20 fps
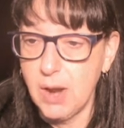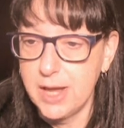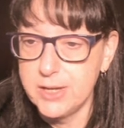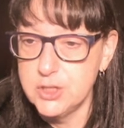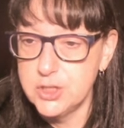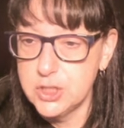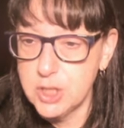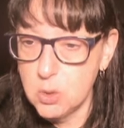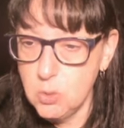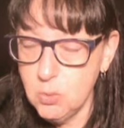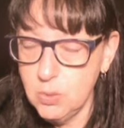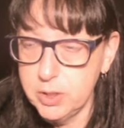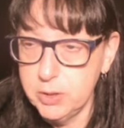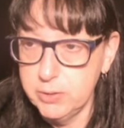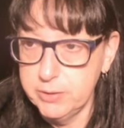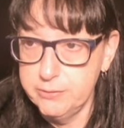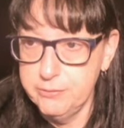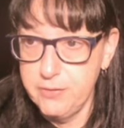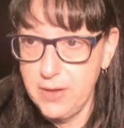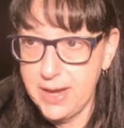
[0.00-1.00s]
I don't want to
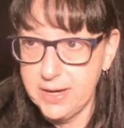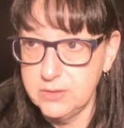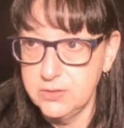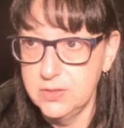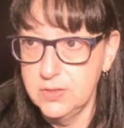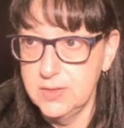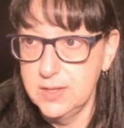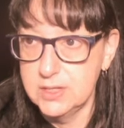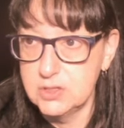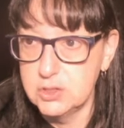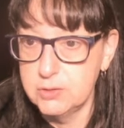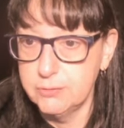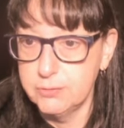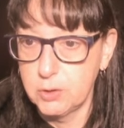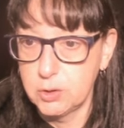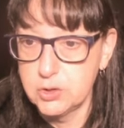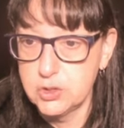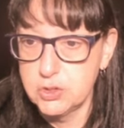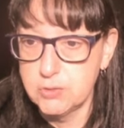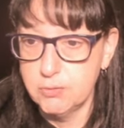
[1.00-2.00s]
affect this
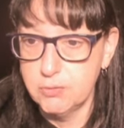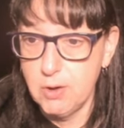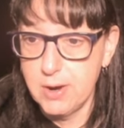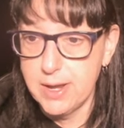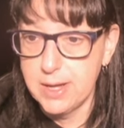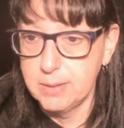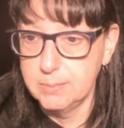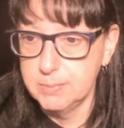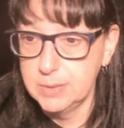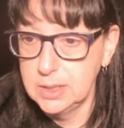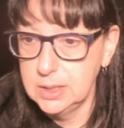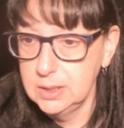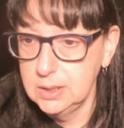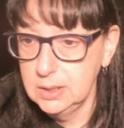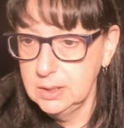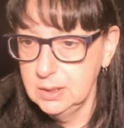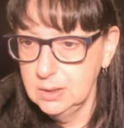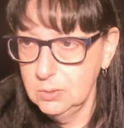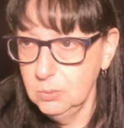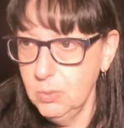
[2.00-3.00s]
first frame.
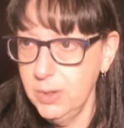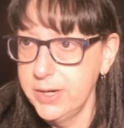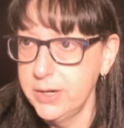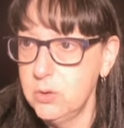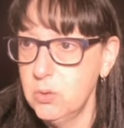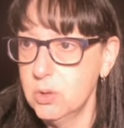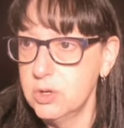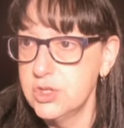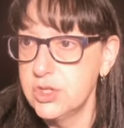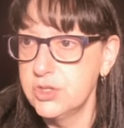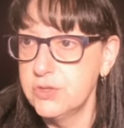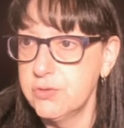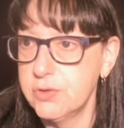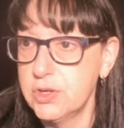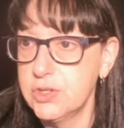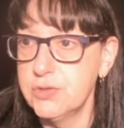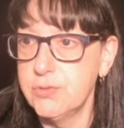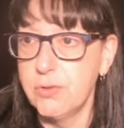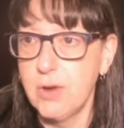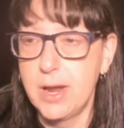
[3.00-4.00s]
What a gorgeous
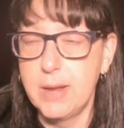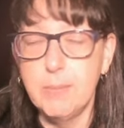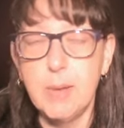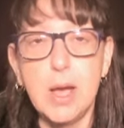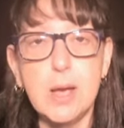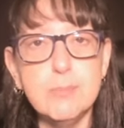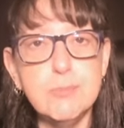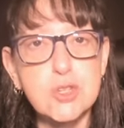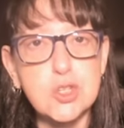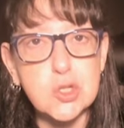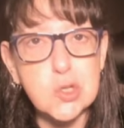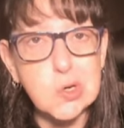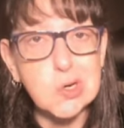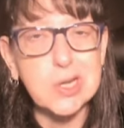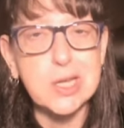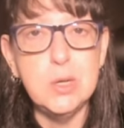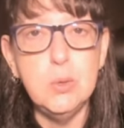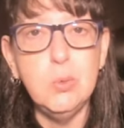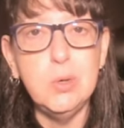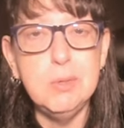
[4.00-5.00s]
first frame. I'm sure
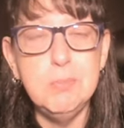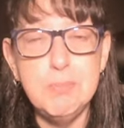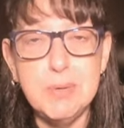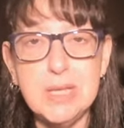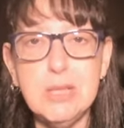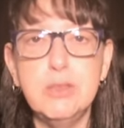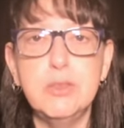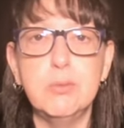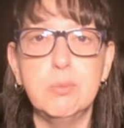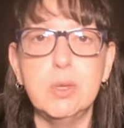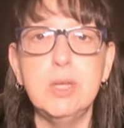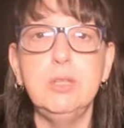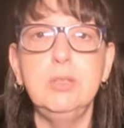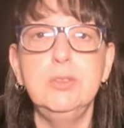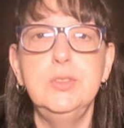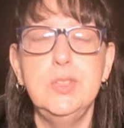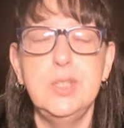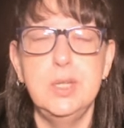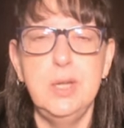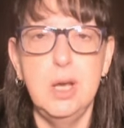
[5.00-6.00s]
he would be
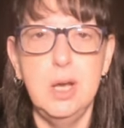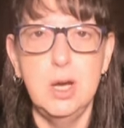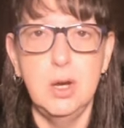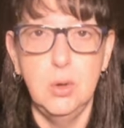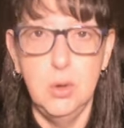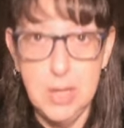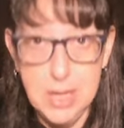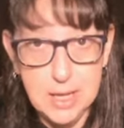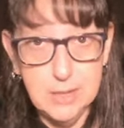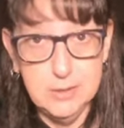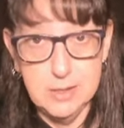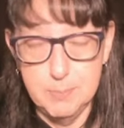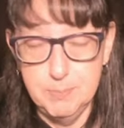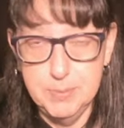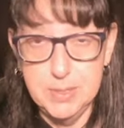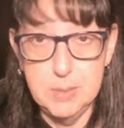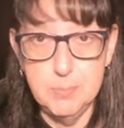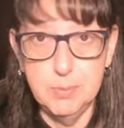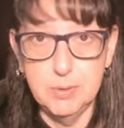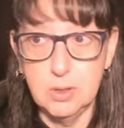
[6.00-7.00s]
thrilled to know that
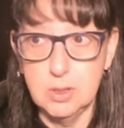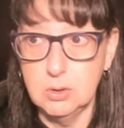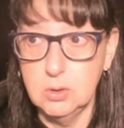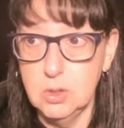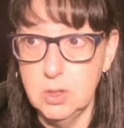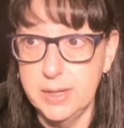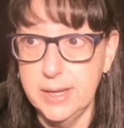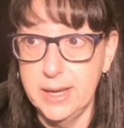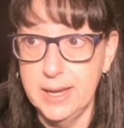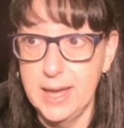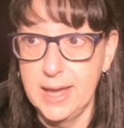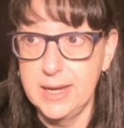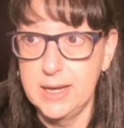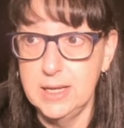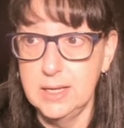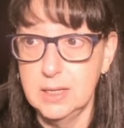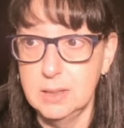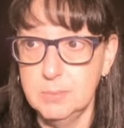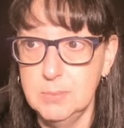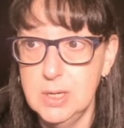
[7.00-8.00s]
people are looking at
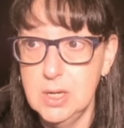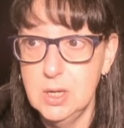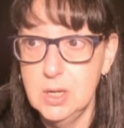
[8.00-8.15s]
him